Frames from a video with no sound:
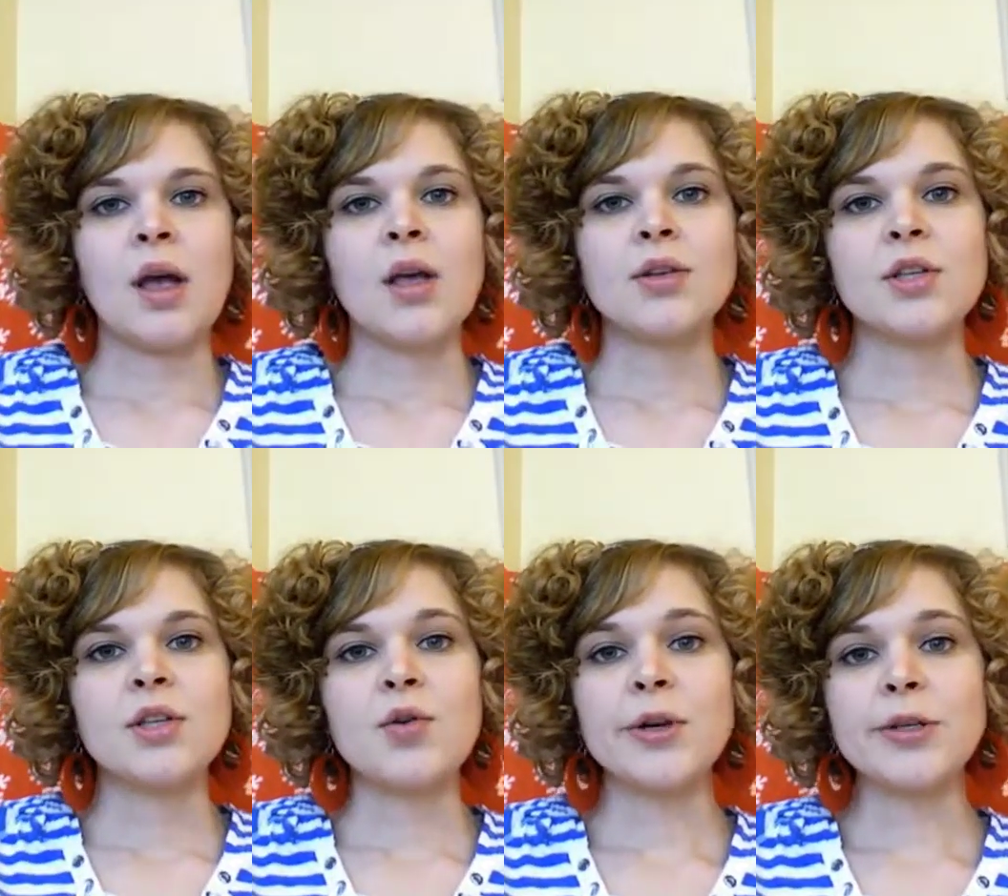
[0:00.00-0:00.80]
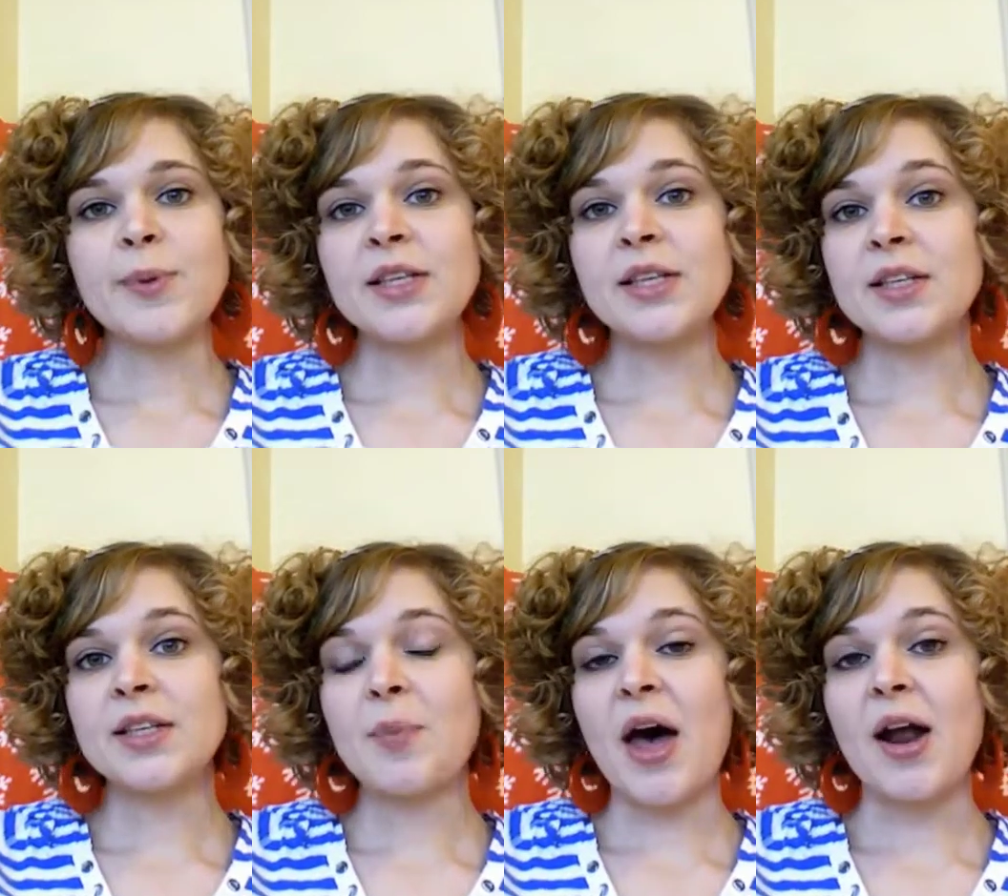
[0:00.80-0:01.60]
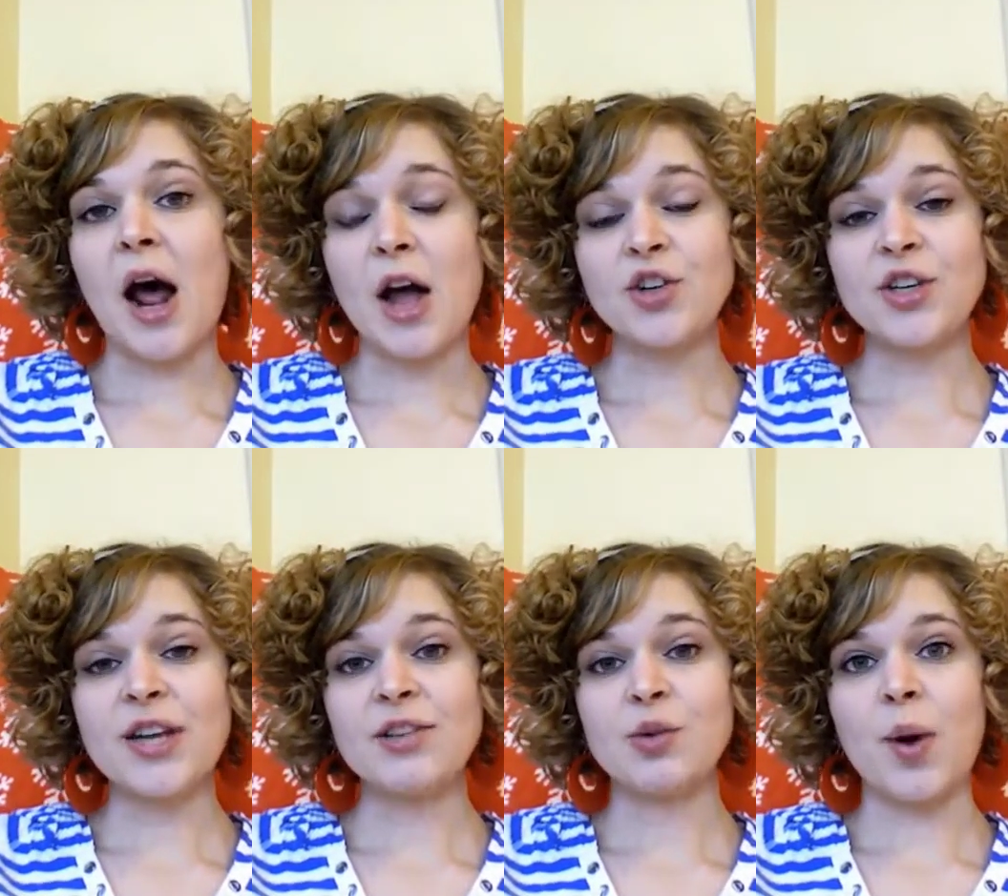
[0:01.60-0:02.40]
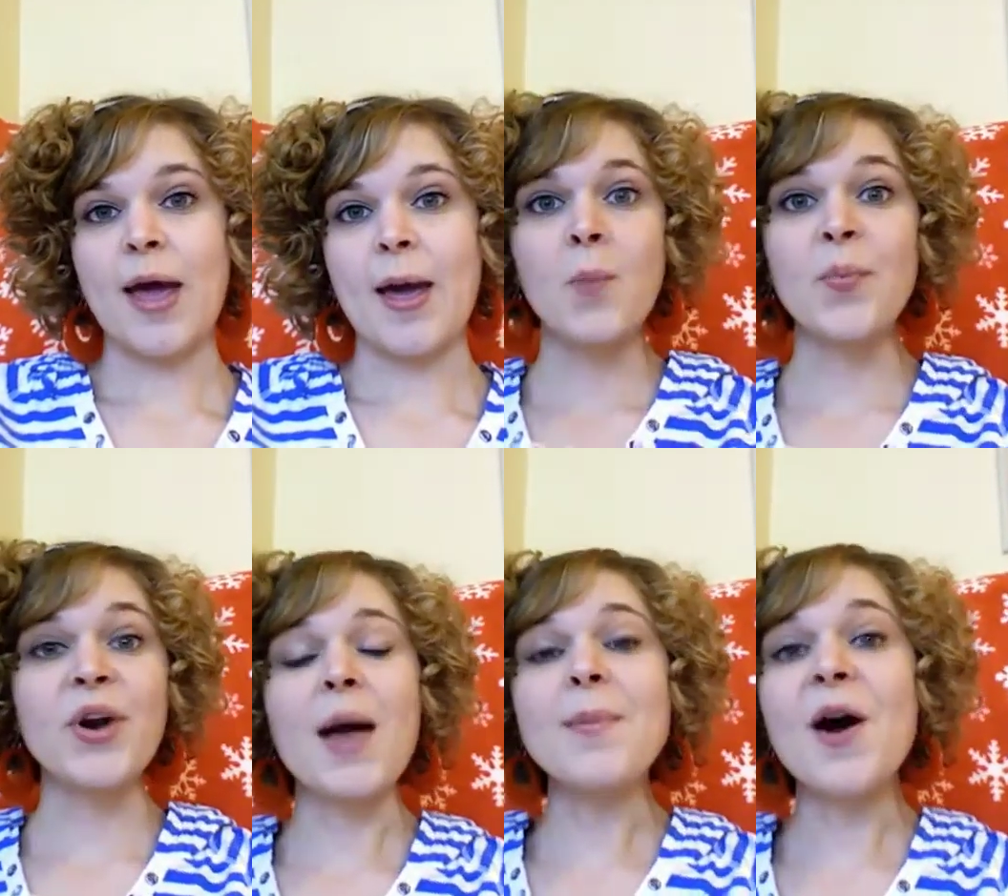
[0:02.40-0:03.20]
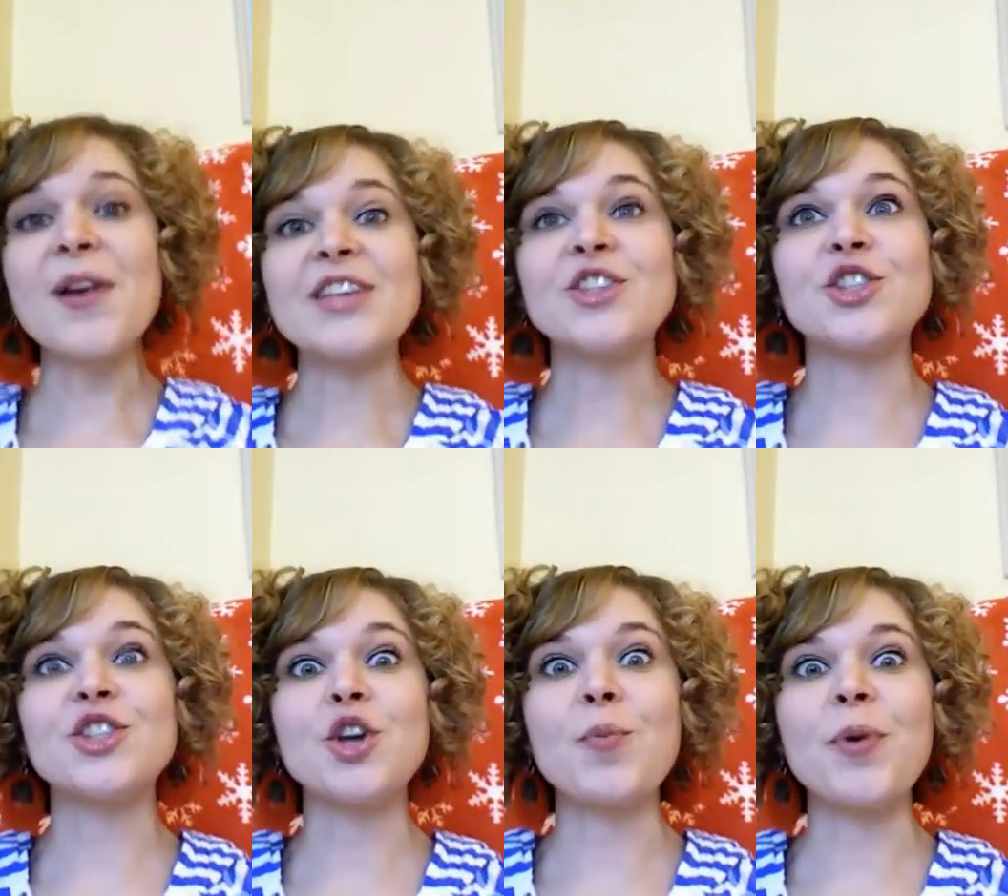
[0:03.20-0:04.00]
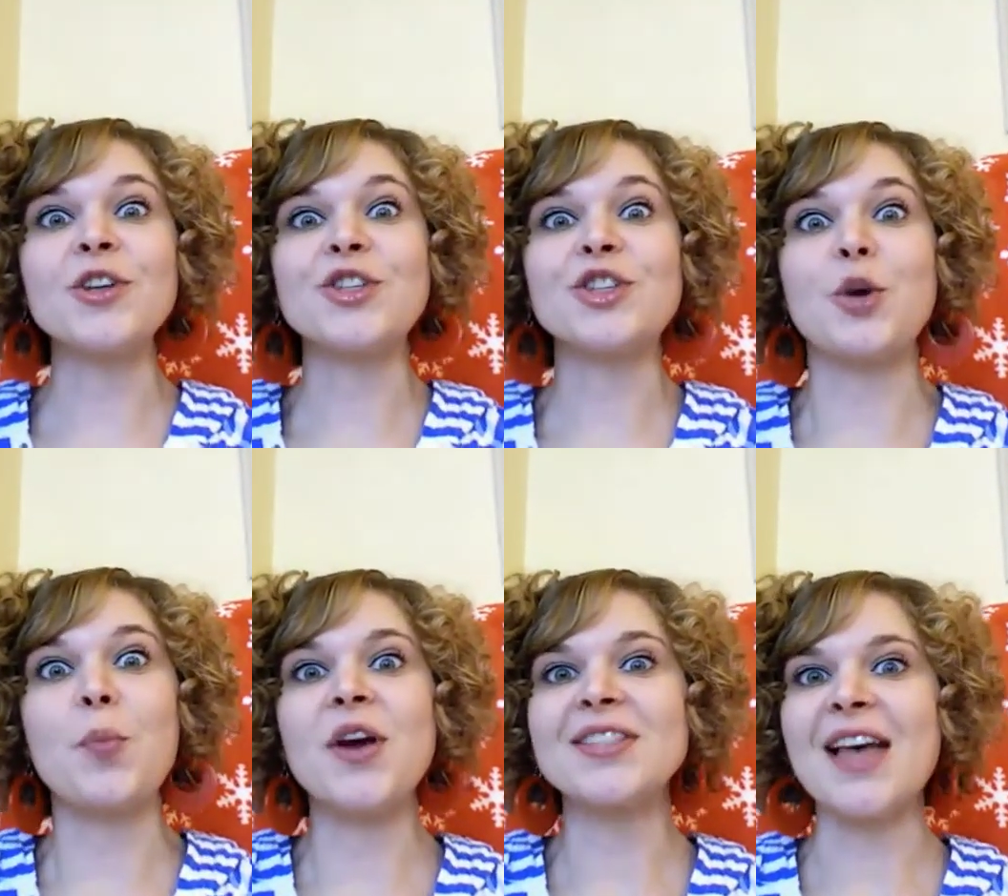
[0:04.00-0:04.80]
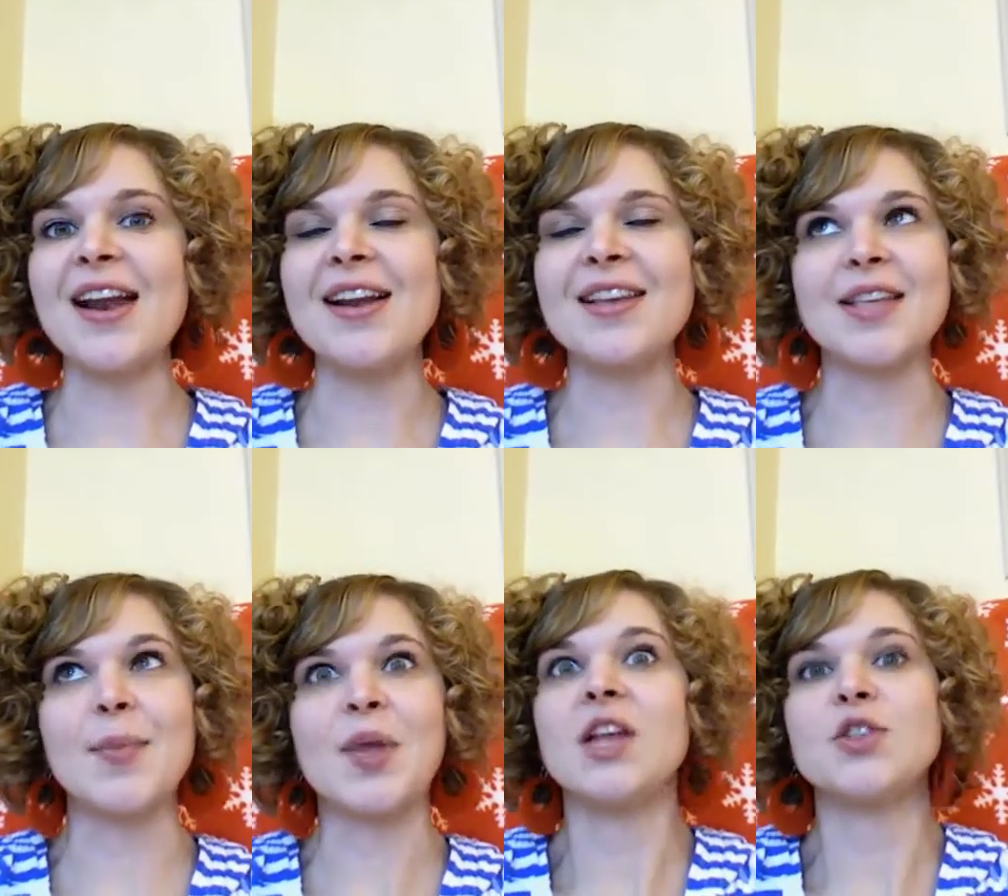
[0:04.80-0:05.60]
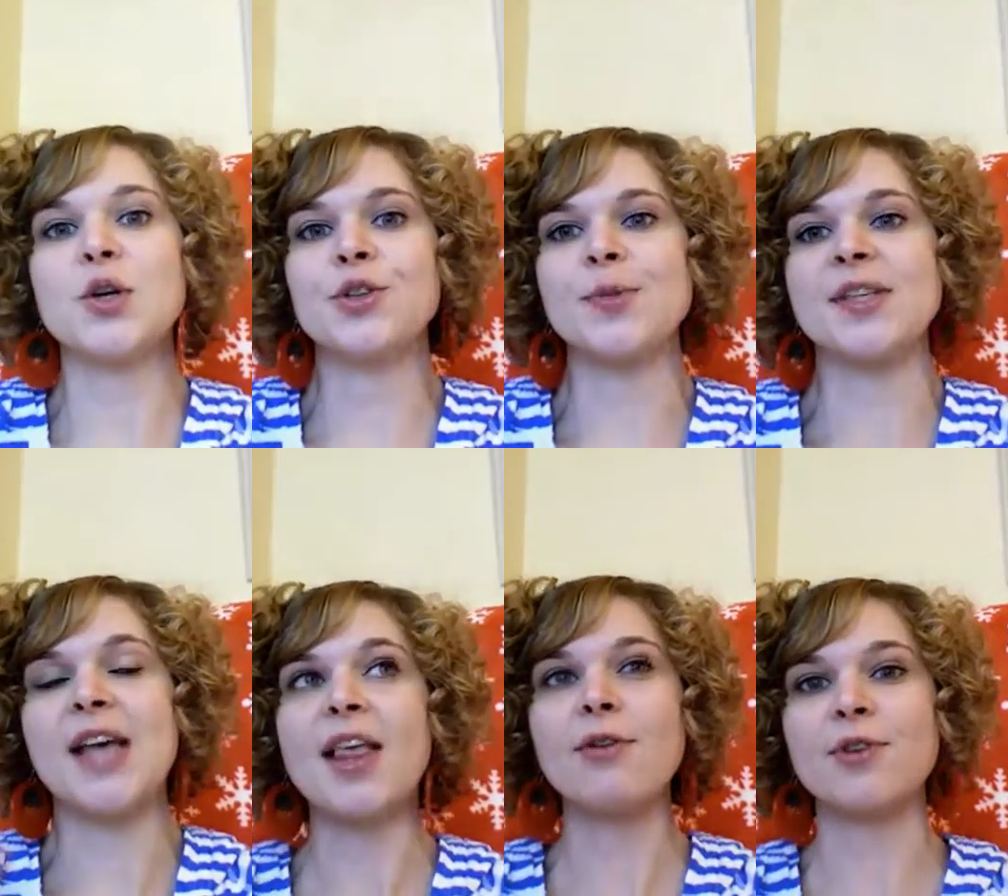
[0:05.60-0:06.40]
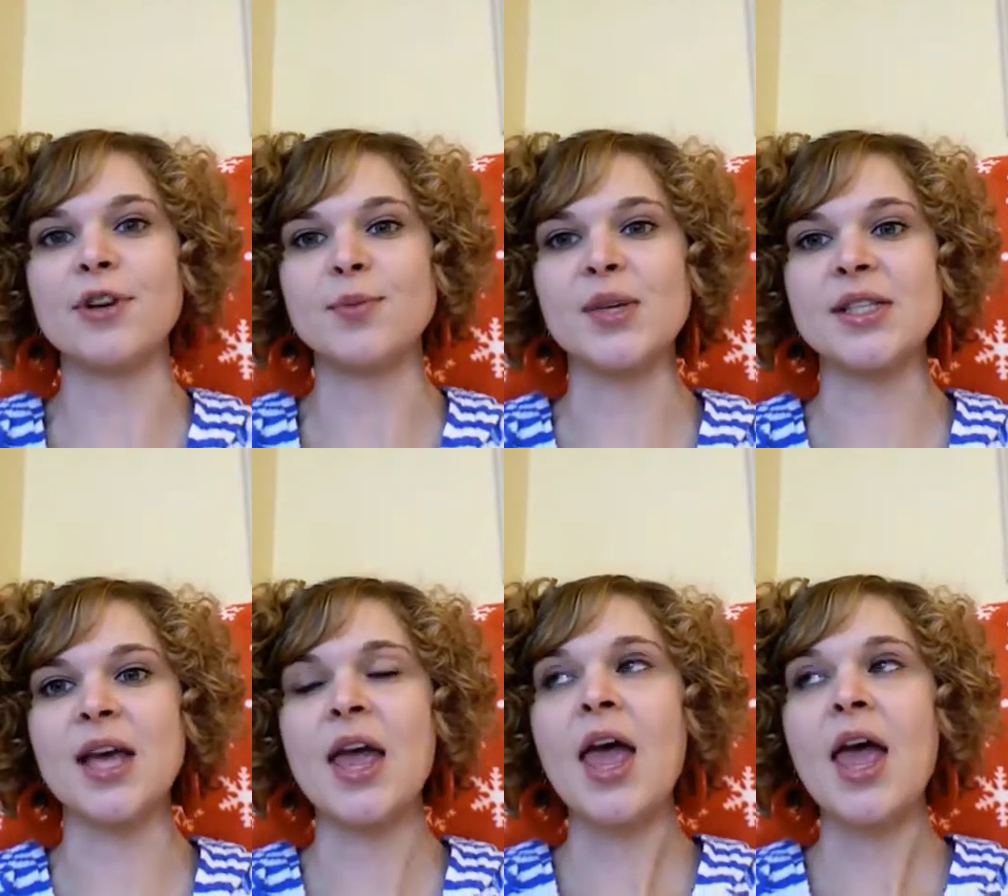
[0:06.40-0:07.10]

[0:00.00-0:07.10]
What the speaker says: So Christmas is about 100 days away, but I'm already super, super excited because, I mean, it's Christmas. I love Christmas.